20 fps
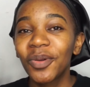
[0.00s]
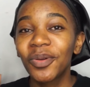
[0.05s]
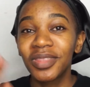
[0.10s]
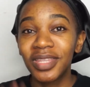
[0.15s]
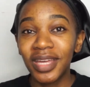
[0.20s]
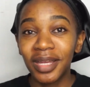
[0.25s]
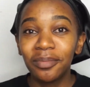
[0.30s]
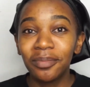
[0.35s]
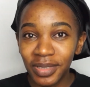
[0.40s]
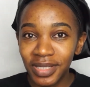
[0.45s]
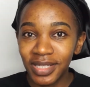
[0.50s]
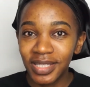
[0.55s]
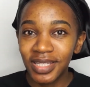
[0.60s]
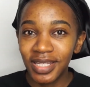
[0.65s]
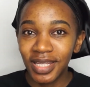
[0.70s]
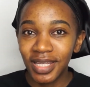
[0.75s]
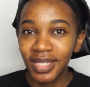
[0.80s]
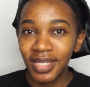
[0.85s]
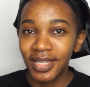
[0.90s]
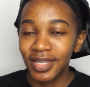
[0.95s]
that being
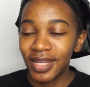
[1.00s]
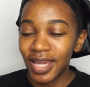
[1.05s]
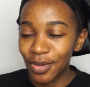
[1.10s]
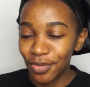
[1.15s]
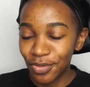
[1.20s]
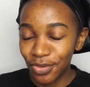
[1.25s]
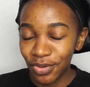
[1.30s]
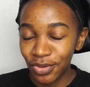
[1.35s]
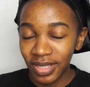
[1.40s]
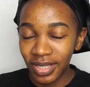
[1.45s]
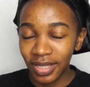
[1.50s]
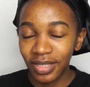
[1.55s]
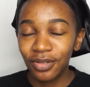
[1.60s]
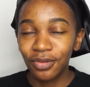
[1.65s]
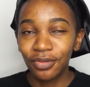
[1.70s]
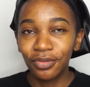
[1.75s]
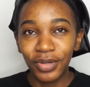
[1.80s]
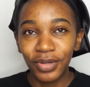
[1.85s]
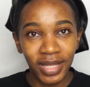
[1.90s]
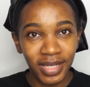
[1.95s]
said, I will get
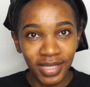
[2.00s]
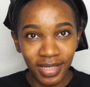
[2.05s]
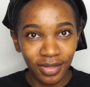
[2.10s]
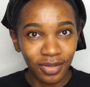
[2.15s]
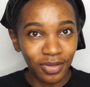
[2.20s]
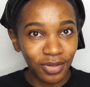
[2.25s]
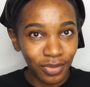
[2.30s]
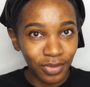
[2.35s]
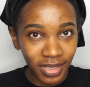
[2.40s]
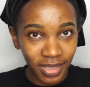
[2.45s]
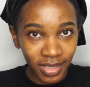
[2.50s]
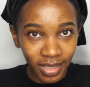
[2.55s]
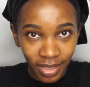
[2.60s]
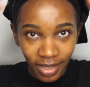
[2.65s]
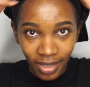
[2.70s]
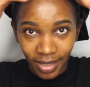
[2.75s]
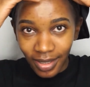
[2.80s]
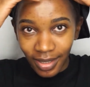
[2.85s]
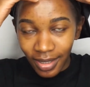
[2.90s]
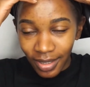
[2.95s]
right into it.
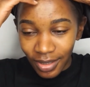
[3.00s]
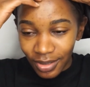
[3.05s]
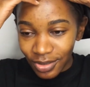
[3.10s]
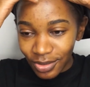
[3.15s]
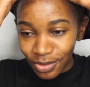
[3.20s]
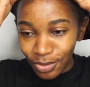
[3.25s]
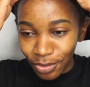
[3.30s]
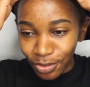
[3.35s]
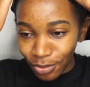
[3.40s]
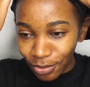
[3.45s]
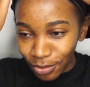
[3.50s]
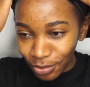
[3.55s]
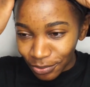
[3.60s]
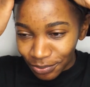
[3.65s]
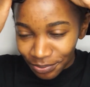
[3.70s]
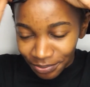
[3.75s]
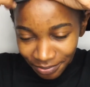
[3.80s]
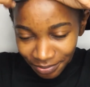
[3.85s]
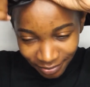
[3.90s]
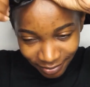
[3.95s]
So
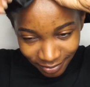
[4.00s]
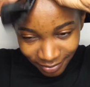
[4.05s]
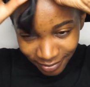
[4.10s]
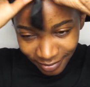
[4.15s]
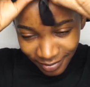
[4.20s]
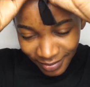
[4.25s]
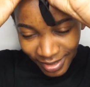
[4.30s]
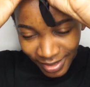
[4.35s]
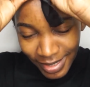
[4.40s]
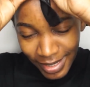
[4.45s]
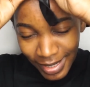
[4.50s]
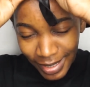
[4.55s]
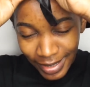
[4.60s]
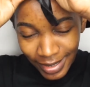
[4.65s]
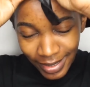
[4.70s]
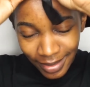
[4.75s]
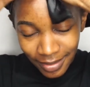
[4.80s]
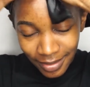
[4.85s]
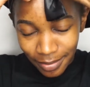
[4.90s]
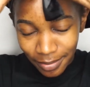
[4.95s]
yeah,
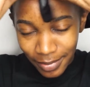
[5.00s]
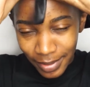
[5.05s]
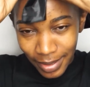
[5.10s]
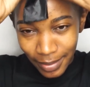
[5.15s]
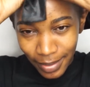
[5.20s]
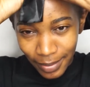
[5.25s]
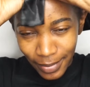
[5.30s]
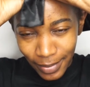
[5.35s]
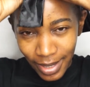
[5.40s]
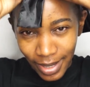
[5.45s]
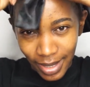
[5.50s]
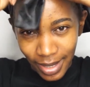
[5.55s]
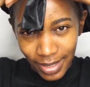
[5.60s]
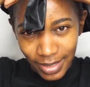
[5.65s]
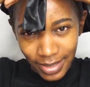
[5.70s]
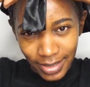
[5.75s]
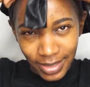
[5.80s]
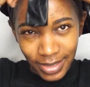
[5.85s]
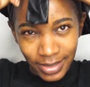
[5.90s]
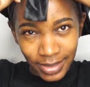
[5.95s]
like,
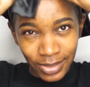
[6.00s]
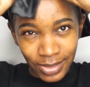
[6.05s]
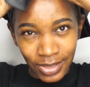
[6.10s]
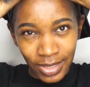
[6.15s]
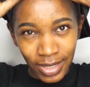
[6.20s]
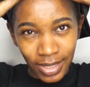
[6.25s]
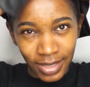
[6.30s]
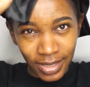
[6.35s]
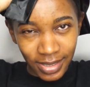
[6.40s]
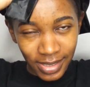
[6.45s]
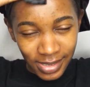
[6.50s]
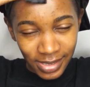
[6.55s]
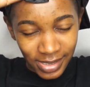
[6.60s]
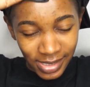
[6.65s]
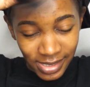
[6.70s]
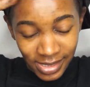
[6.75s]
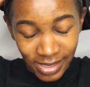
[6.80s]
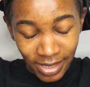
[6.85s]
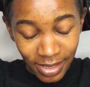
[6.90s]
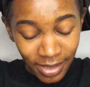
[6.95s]
it's a
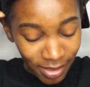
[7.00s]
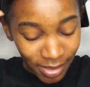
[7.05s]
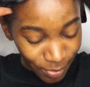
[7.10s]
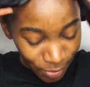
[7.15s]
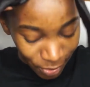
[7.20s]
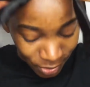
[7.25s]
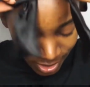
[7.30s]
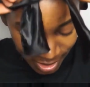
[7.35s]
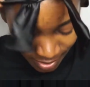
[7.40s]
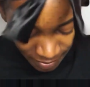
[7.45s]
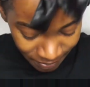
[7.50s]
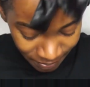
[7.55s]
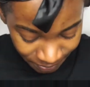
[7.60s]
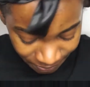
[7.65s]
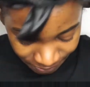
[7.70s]
Sunday morning.